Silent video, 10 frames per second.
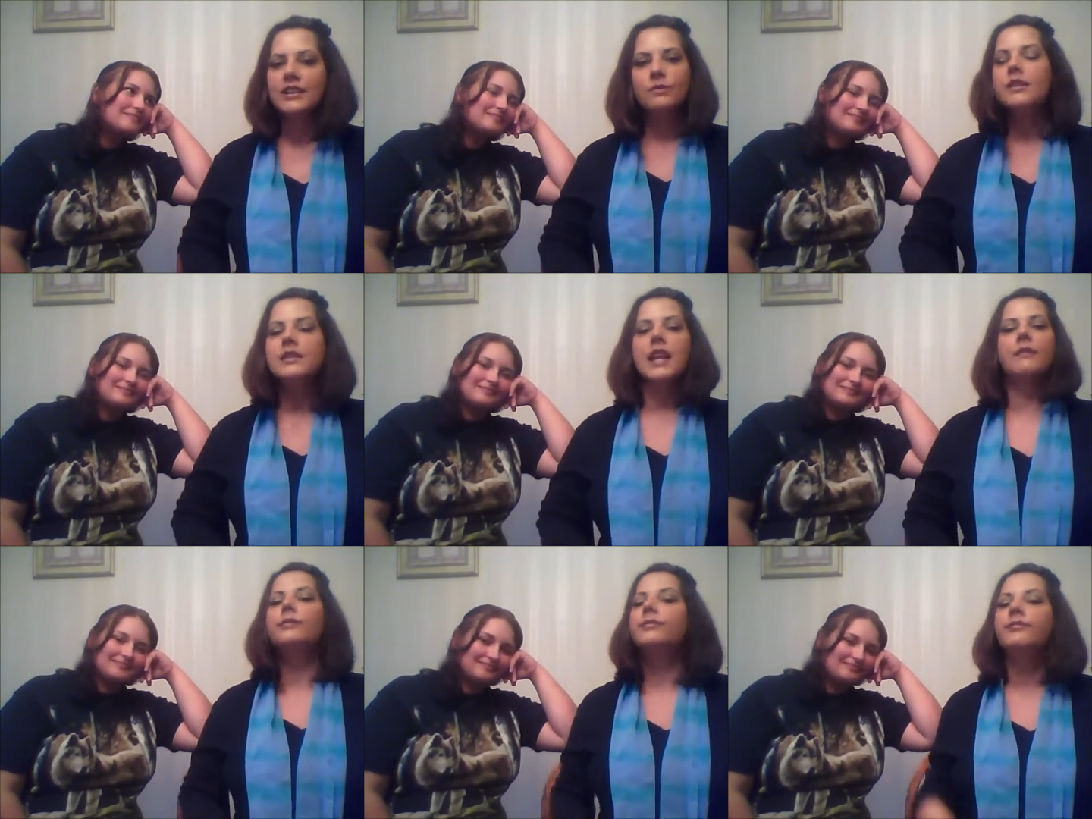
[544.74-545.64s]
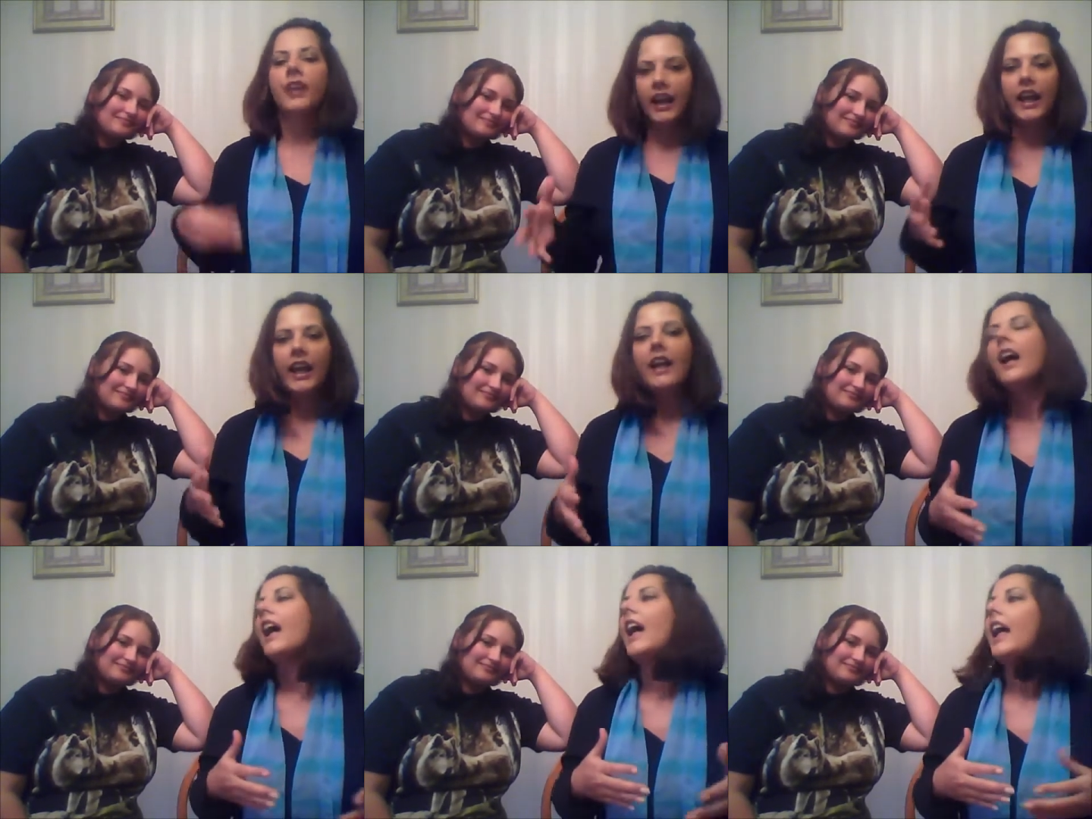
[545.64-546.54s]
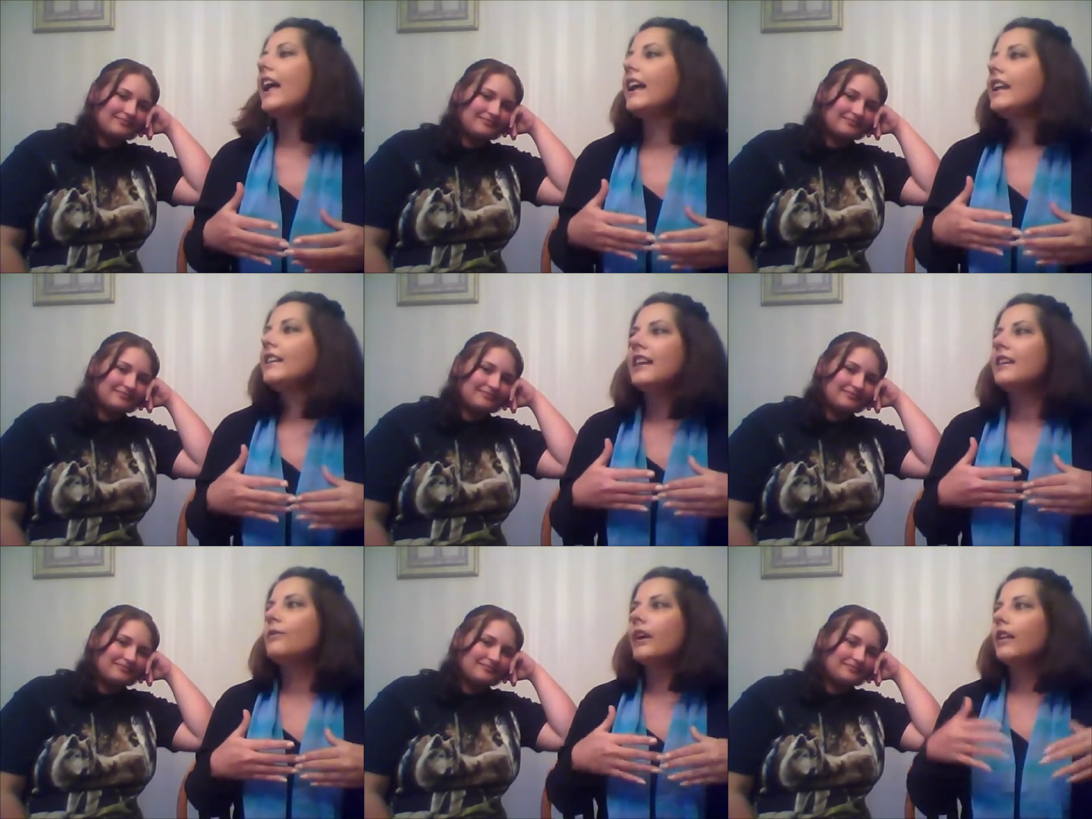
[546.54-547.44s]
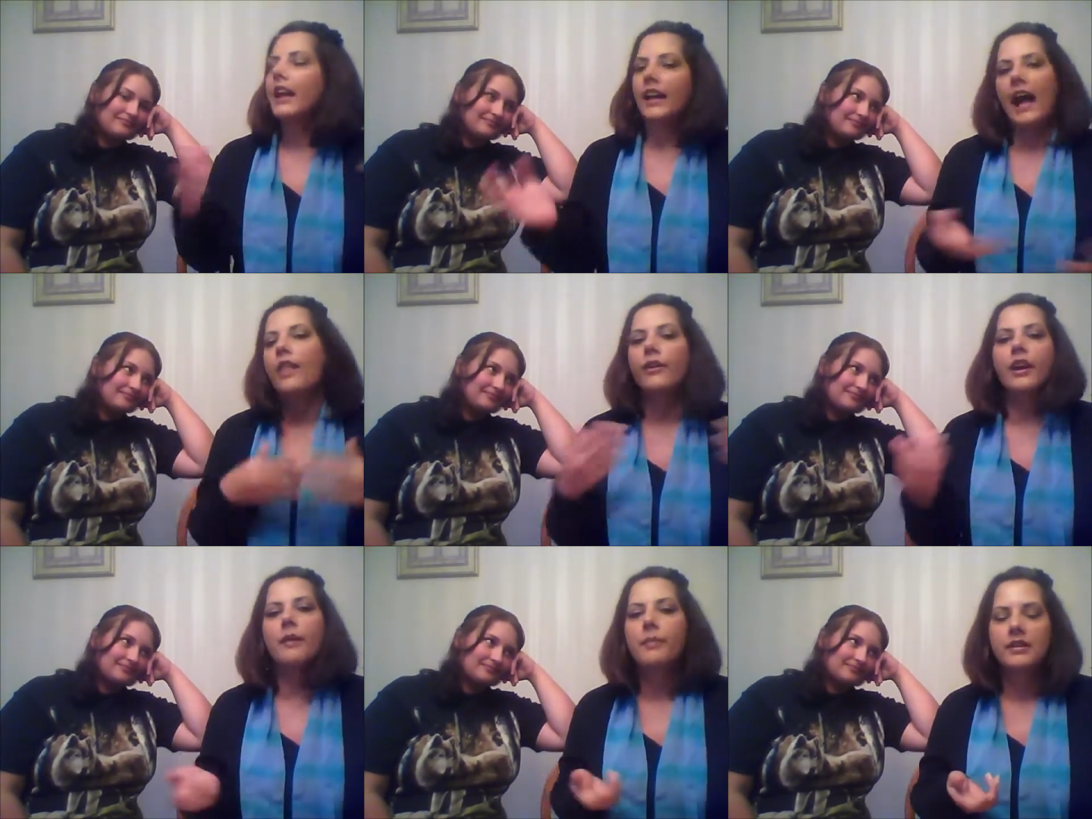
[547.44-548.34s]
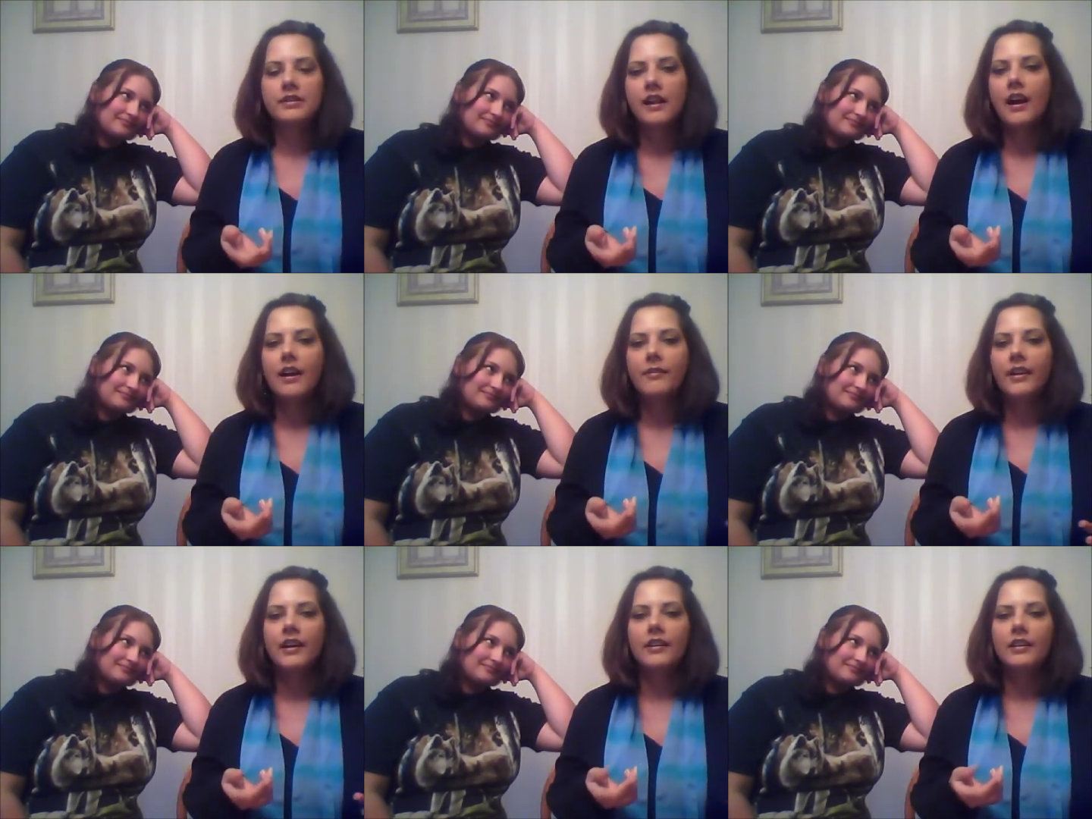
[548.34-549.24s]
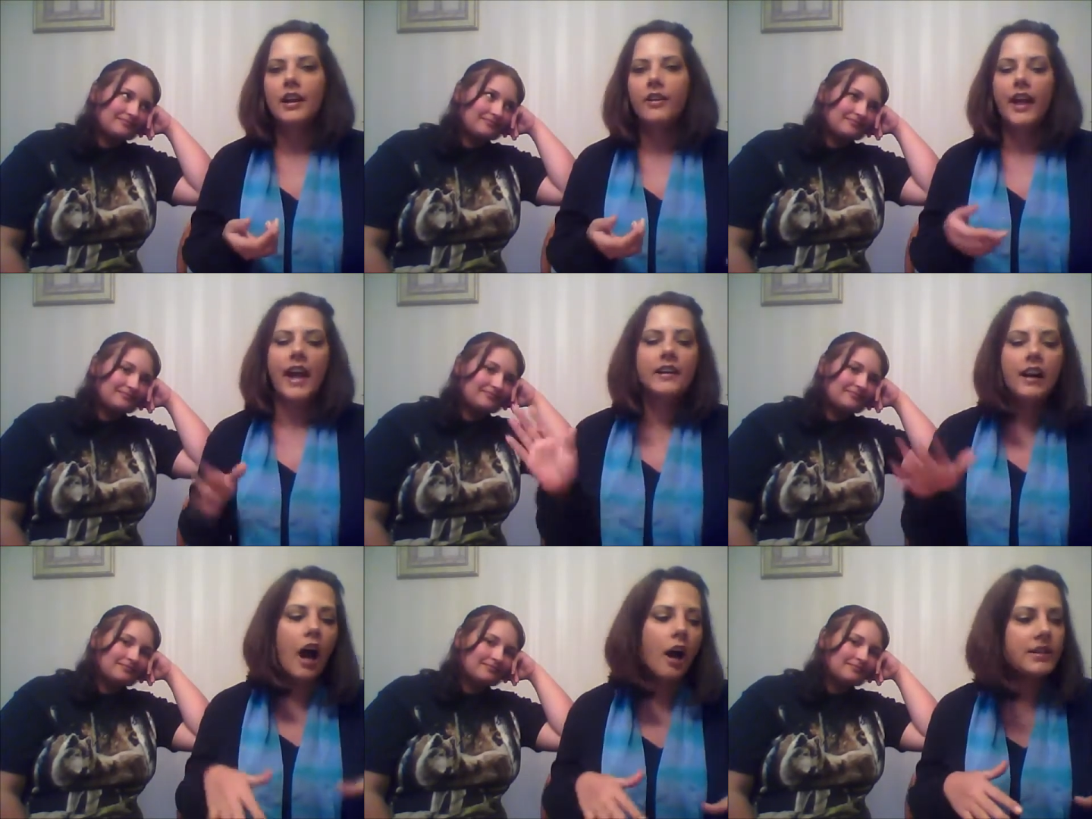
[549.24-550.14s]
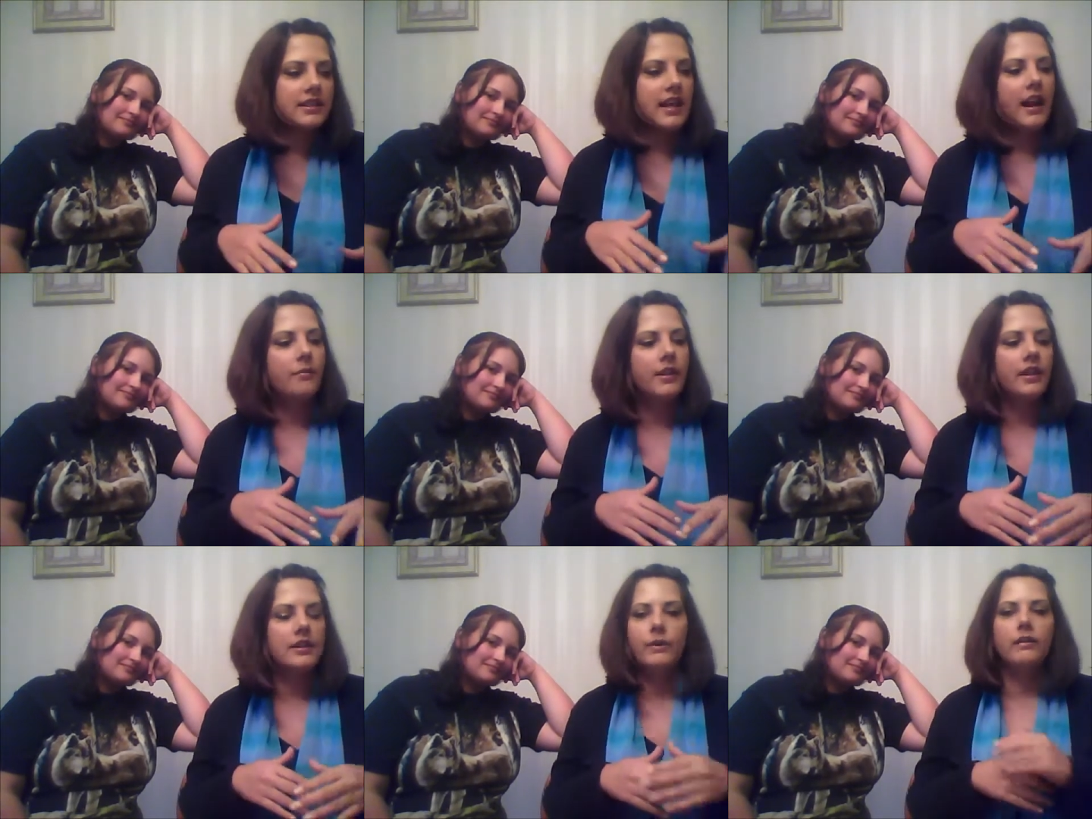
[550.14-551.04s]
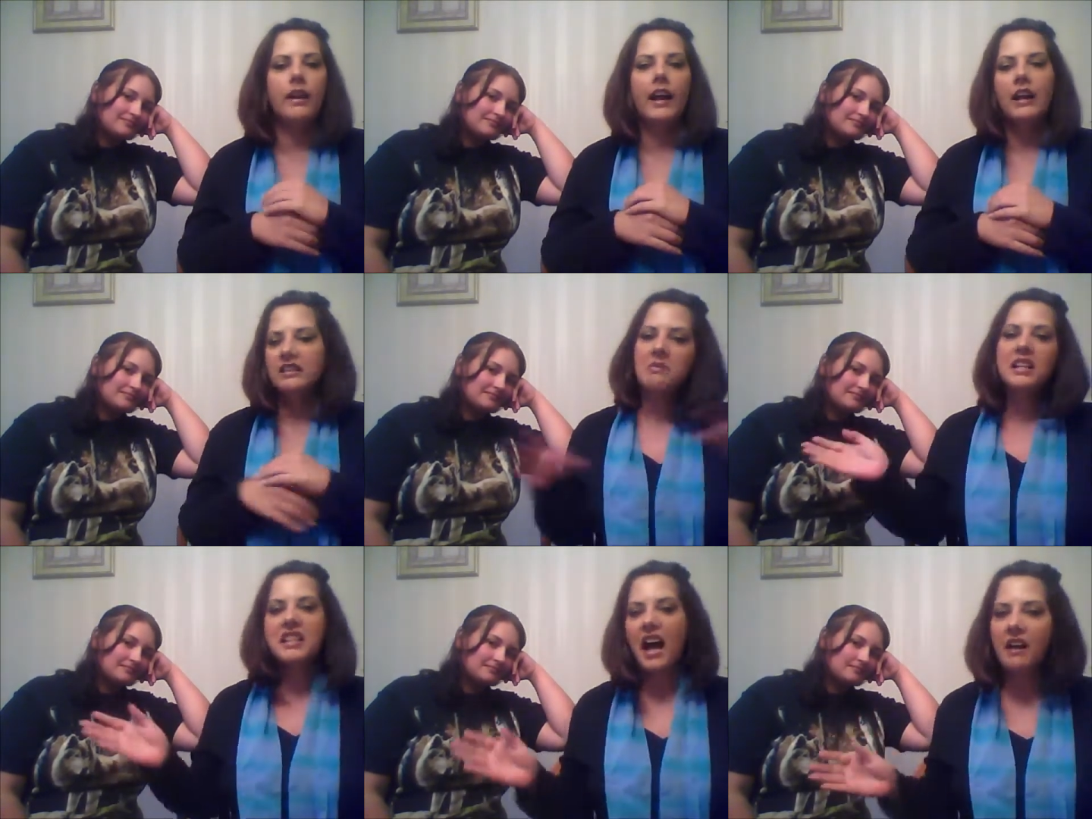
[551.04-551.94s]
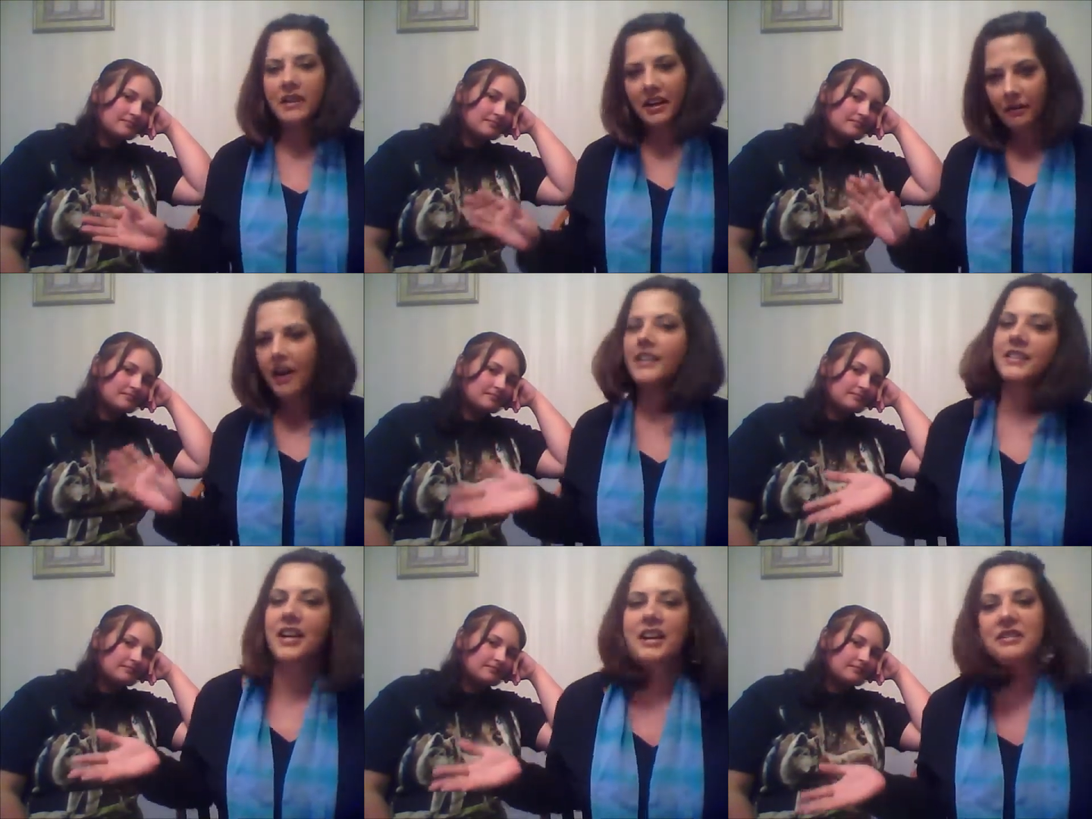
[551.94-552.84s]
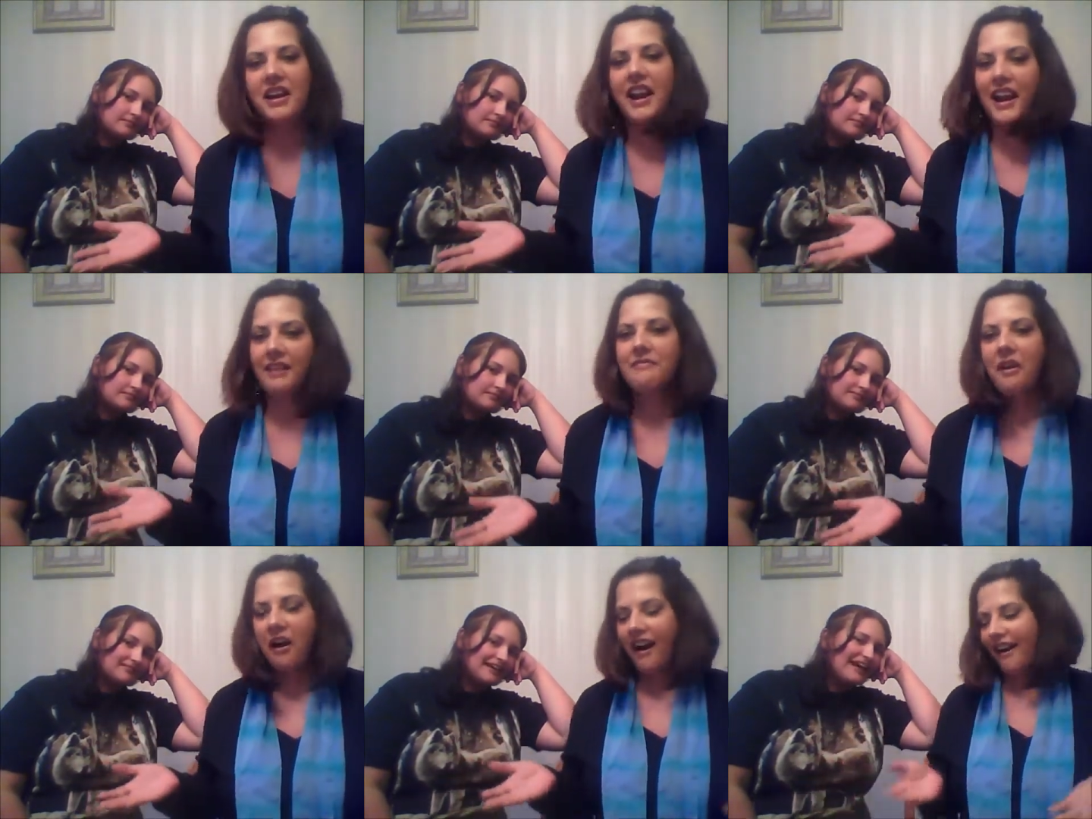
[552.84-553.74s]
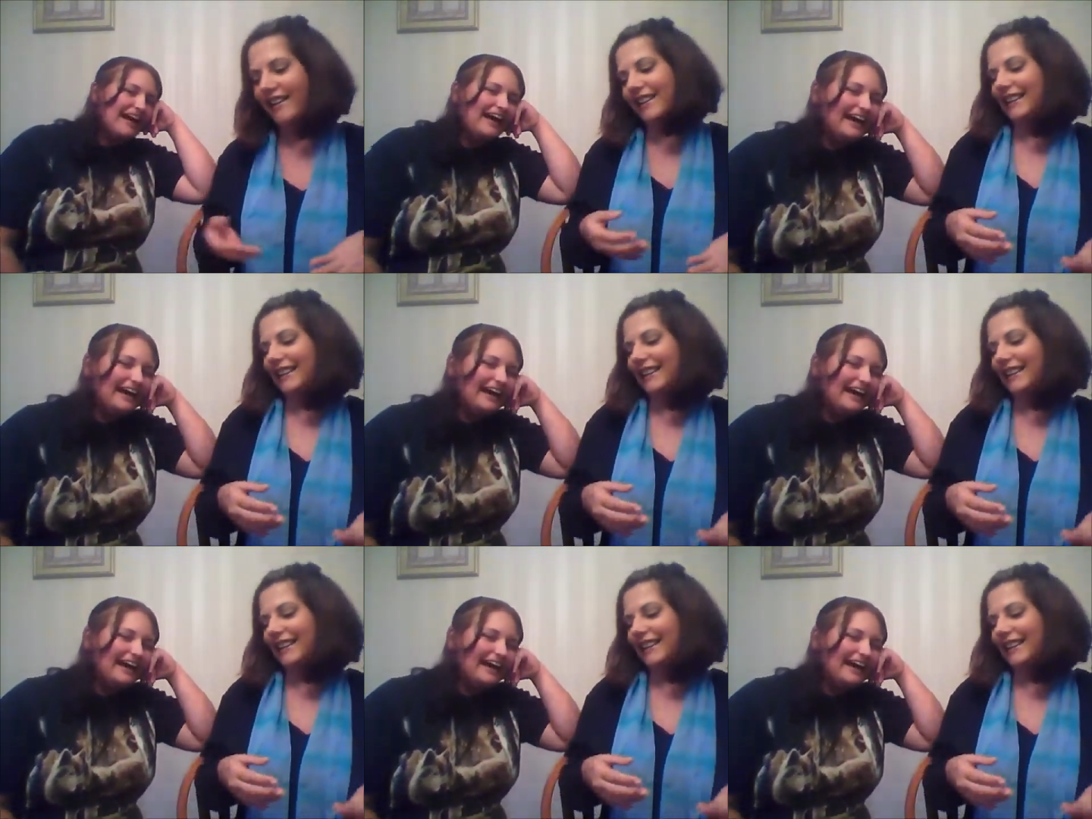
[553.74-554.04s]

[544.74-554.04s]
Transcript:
Speaker 1: just wasn't even funny. And then we were, like, gathering up our stuff, and, you know, they had to calm us down because we were like, we're done, we don't want to trick-or-treat anymore.